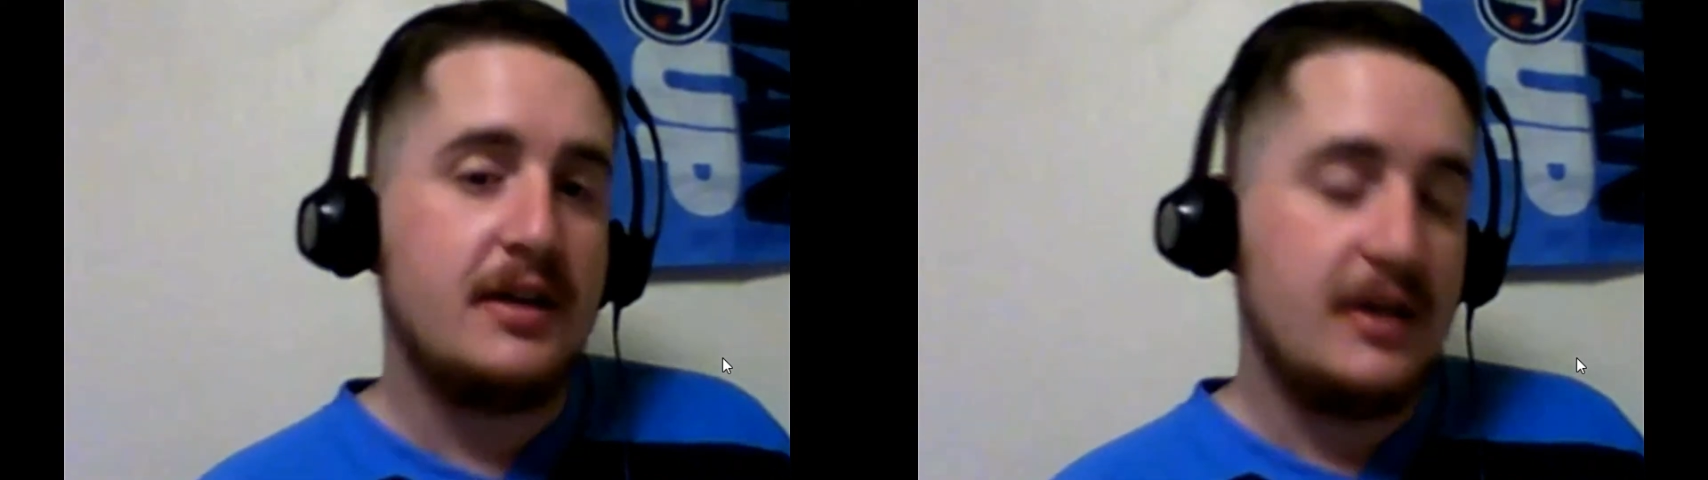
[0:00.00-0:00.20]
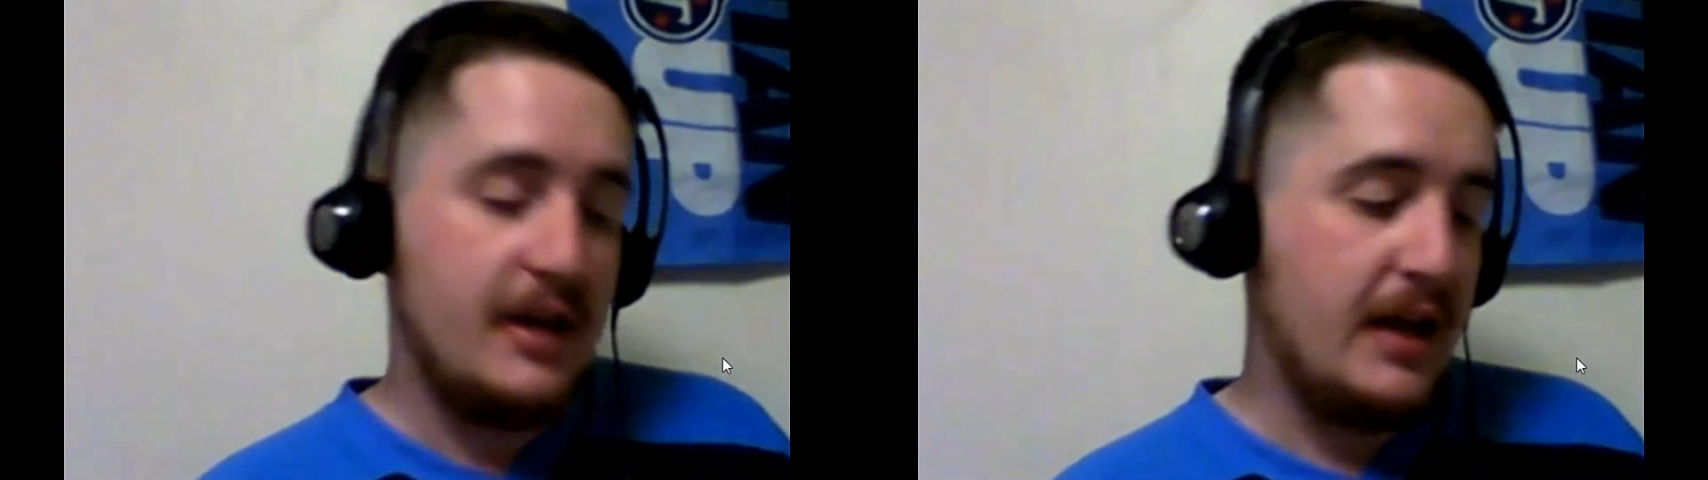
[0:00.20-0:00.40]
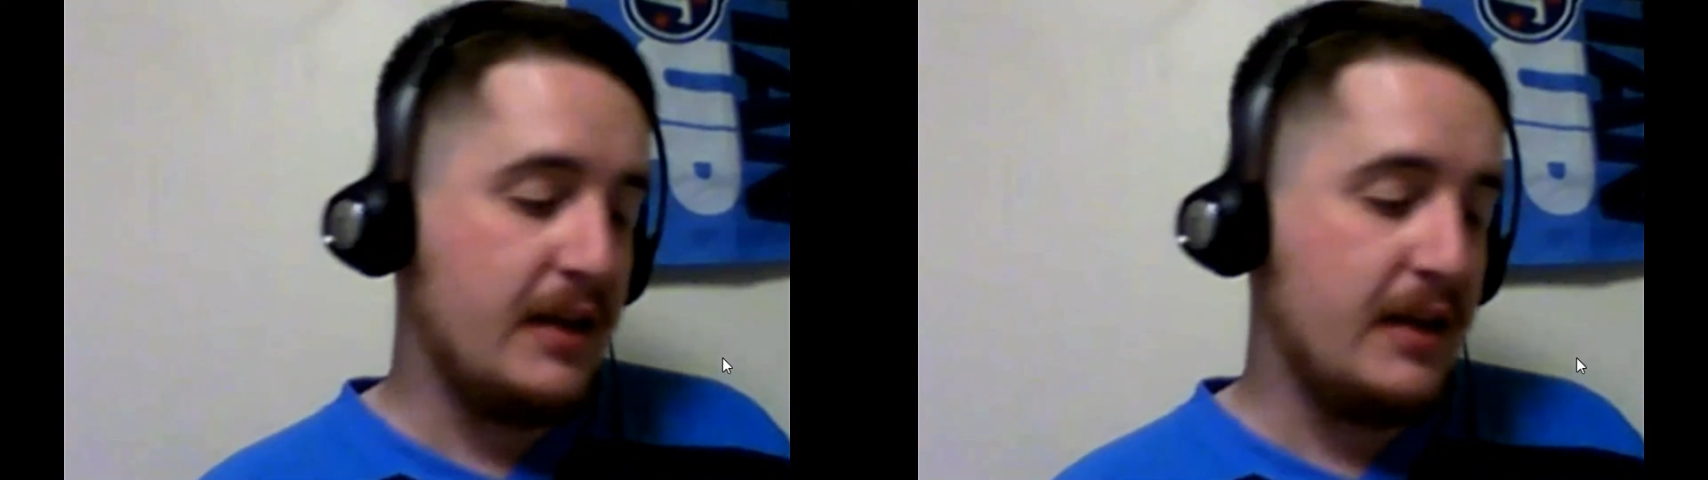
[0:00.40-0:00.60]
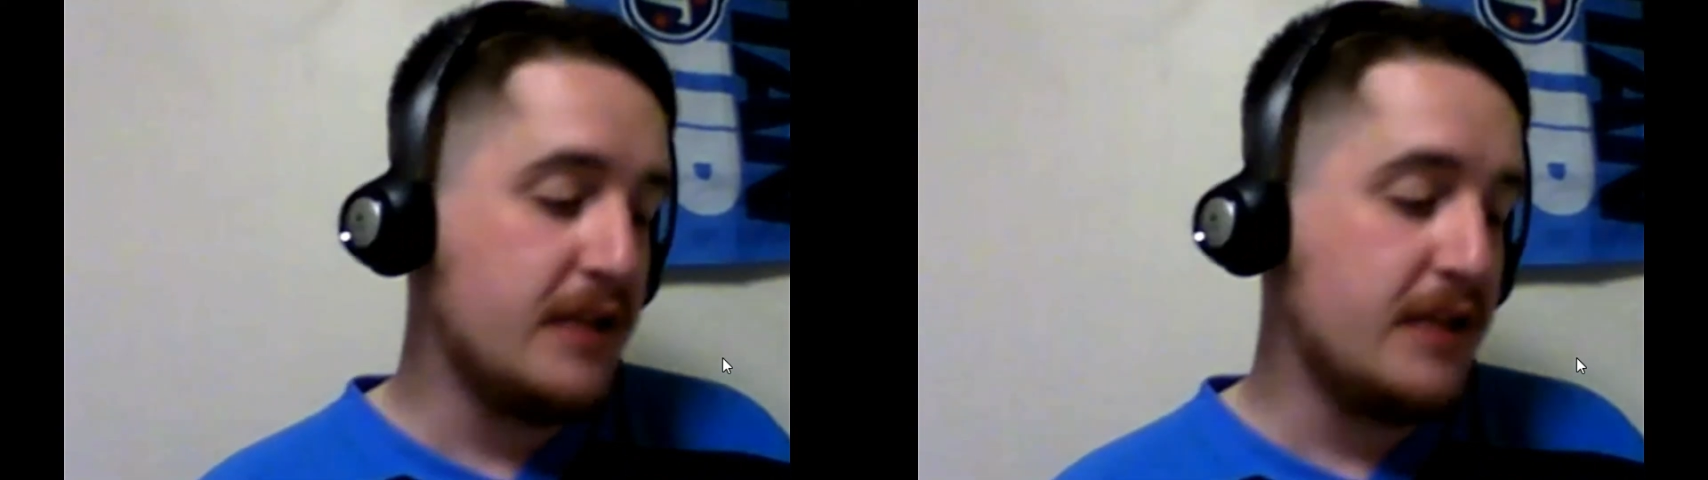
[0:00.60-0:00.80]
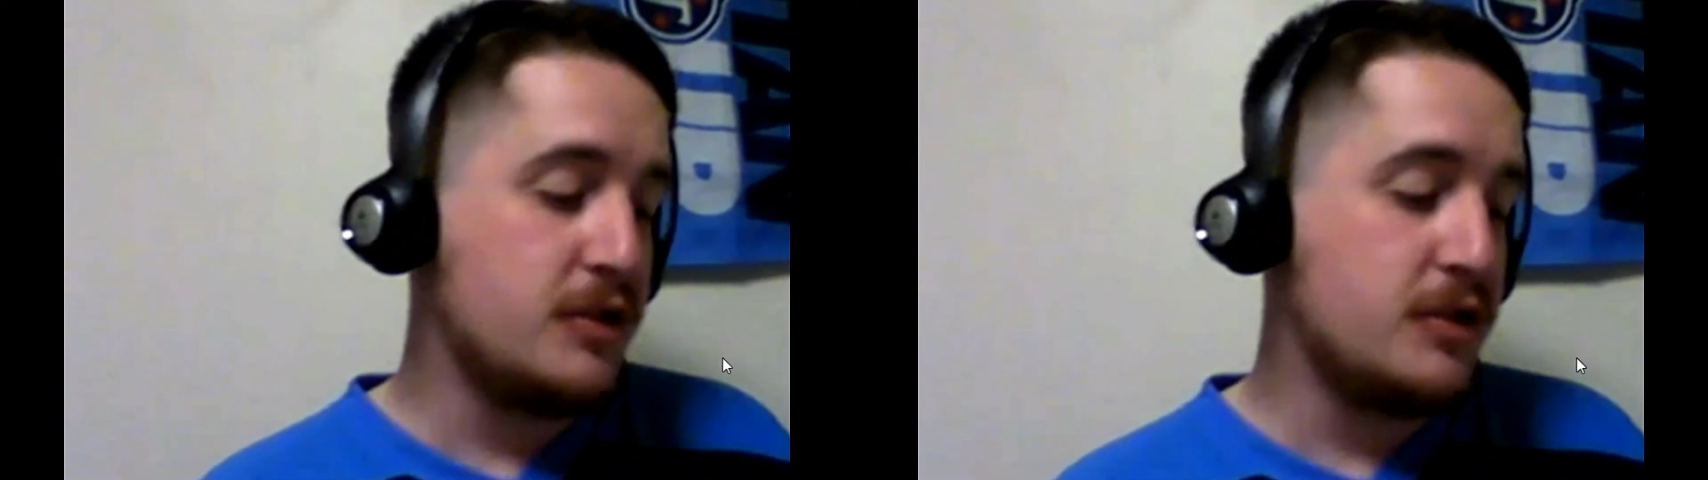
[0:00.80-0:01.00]
it is
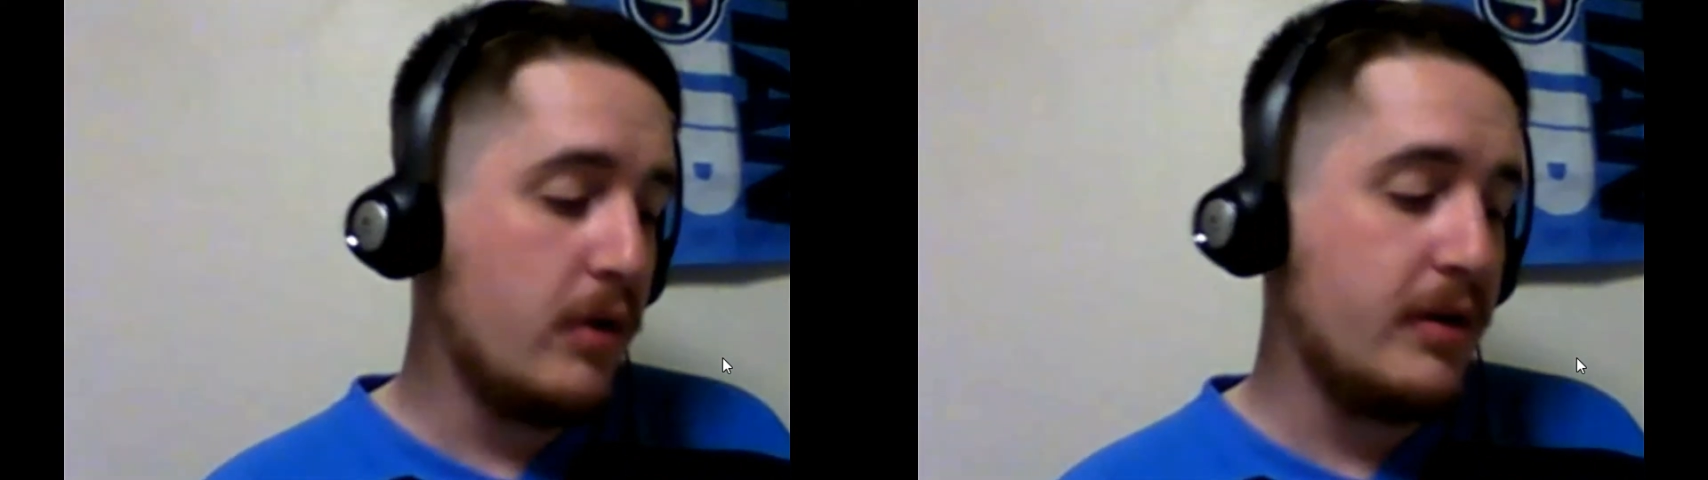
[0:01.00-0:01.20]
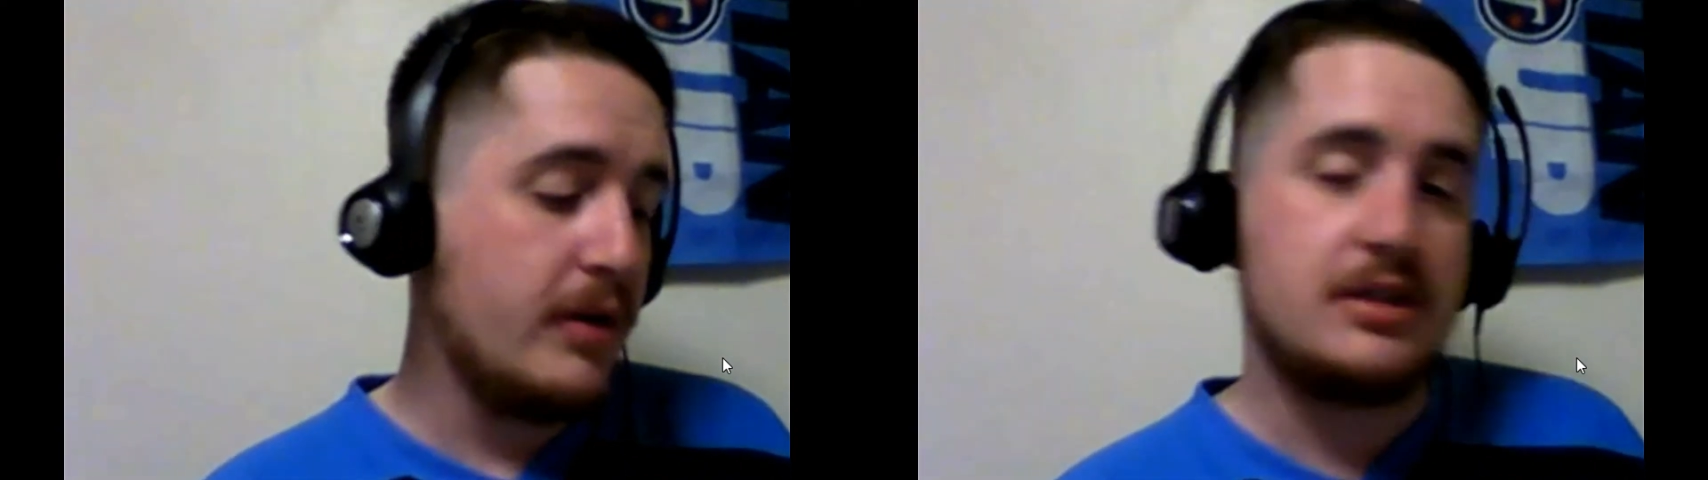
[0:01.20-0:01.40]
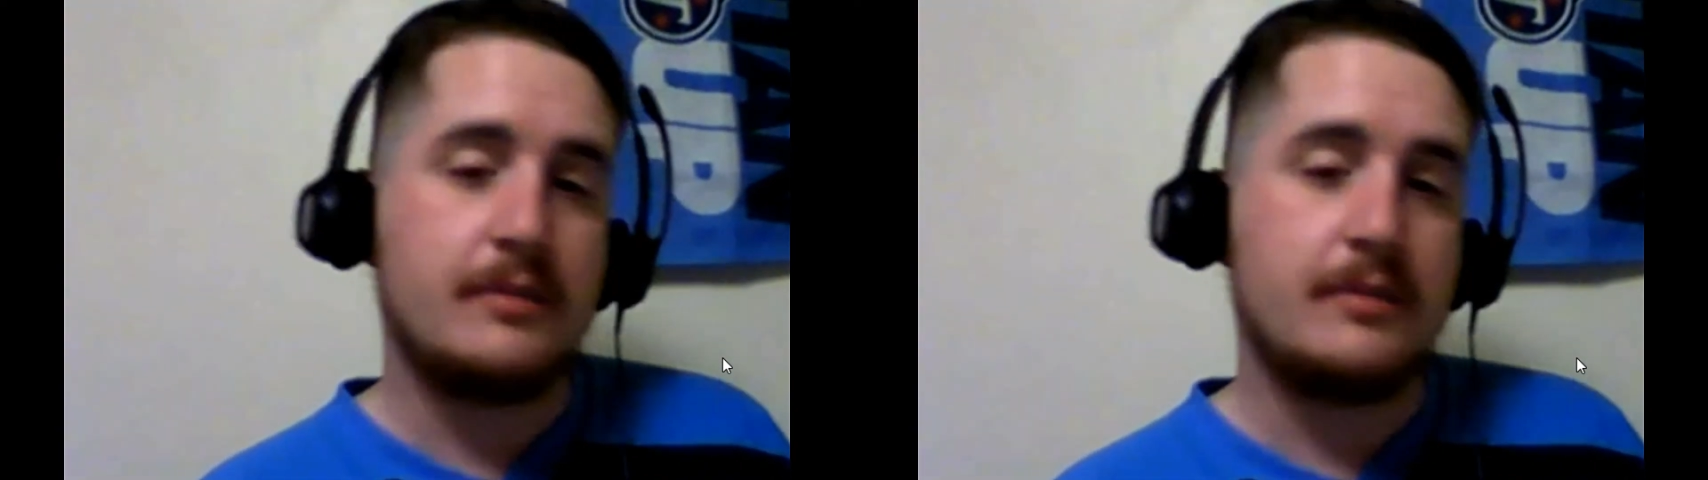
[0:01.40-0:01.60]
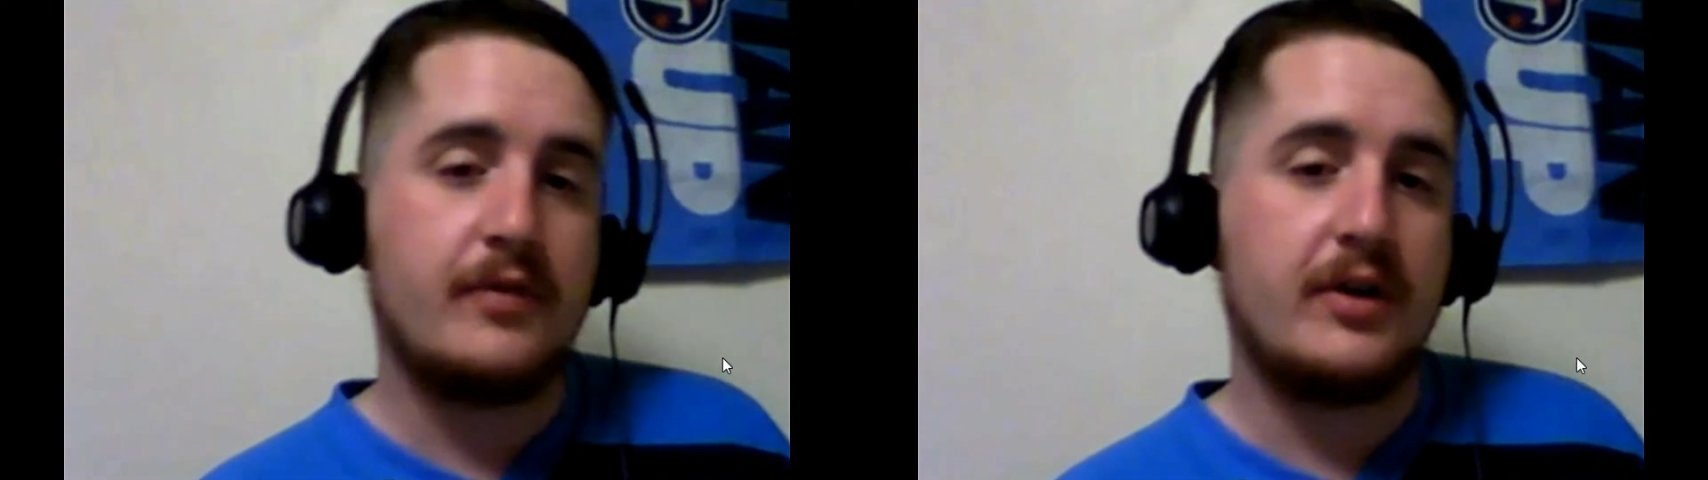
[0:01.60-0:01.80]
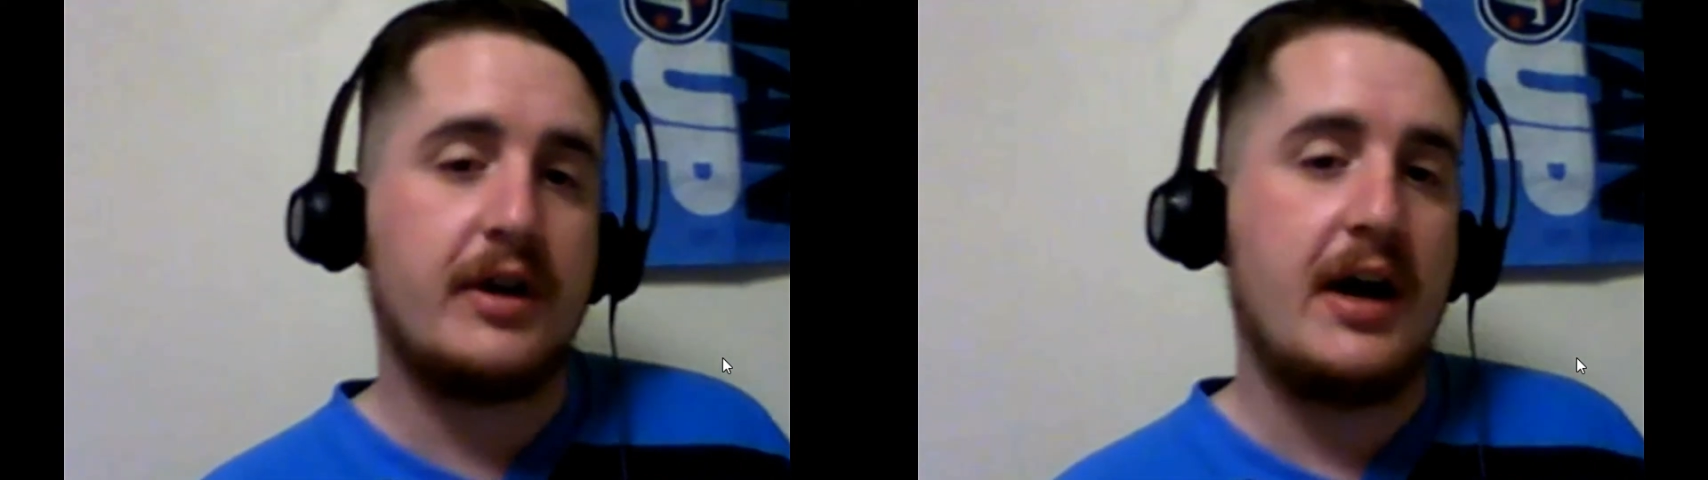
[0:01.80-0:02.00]
worrisome for a guy